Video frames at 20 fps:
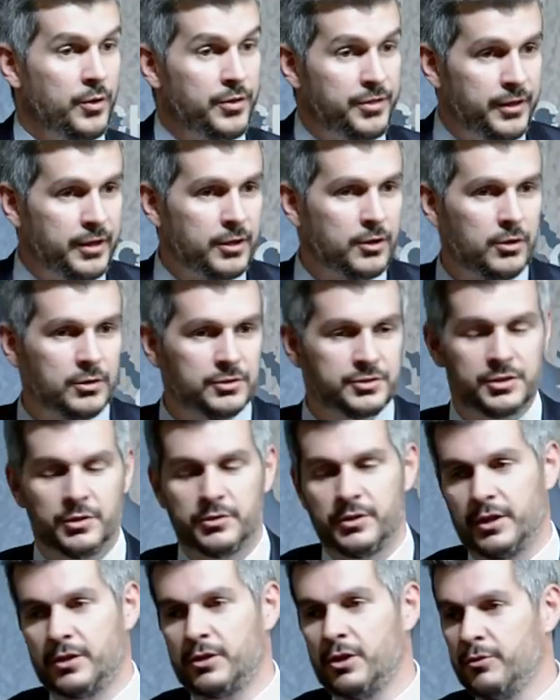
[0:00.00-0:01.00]
We think
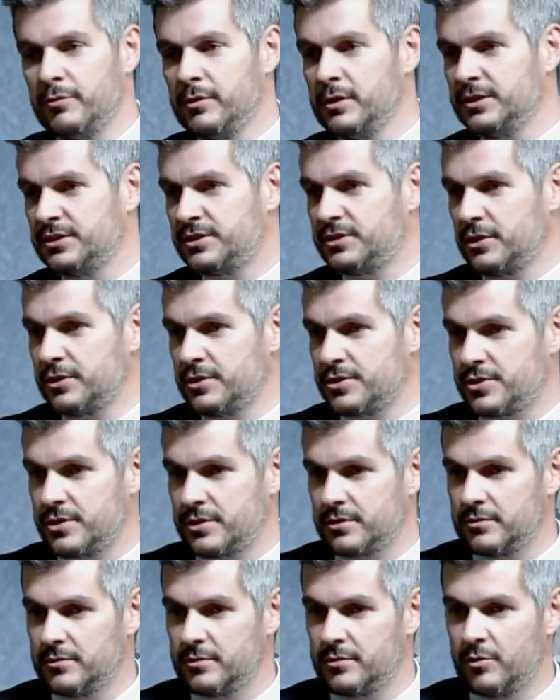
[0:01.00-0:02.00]
also that global
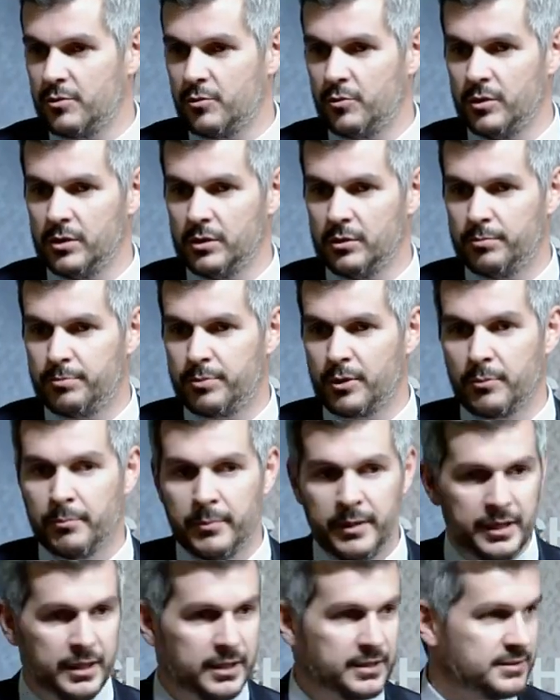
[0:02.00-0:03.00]
insertion will
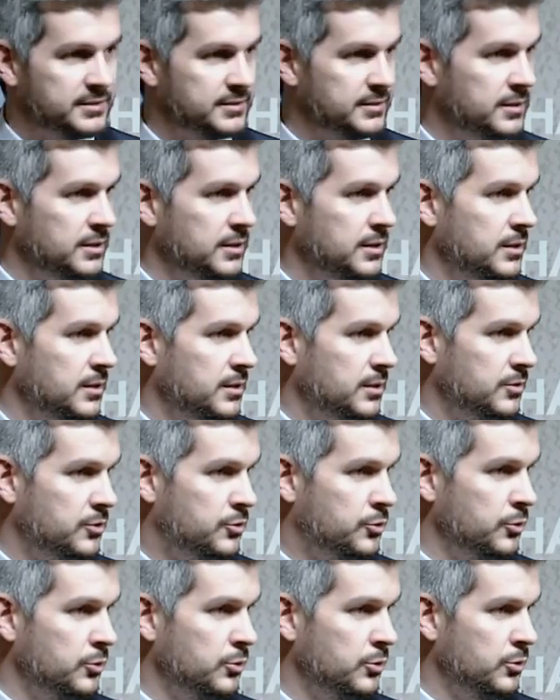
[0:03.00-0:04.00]
permit us
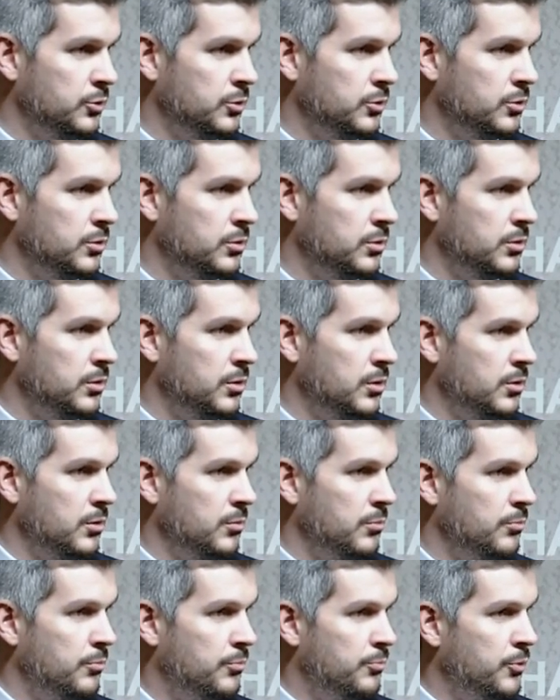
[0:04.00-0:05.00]
to
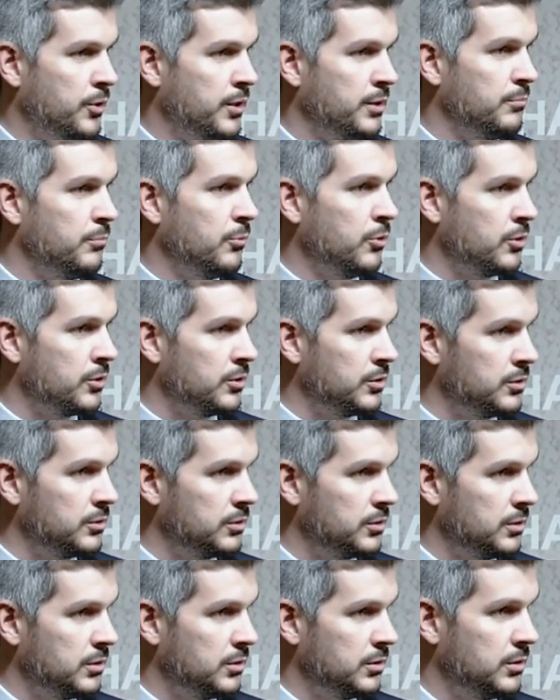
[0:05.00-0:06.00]
bring
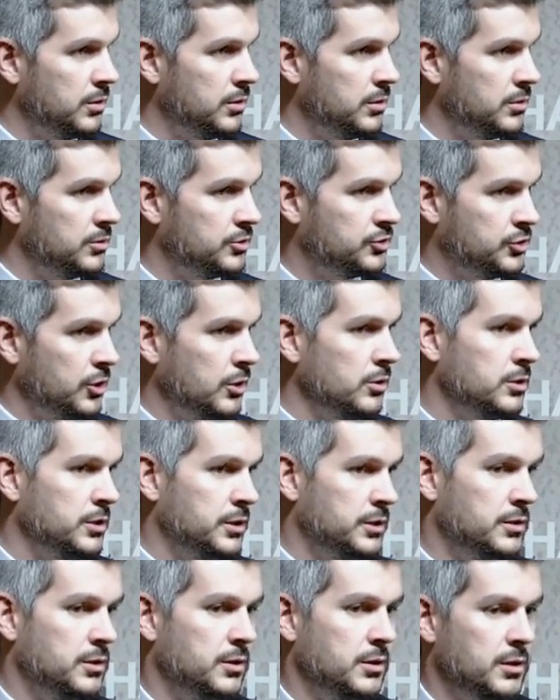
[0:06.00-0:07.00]
more
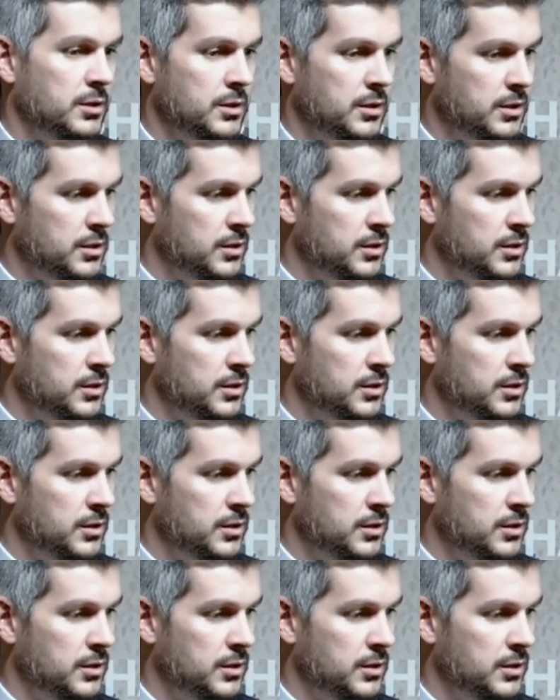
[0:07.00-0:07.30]
solid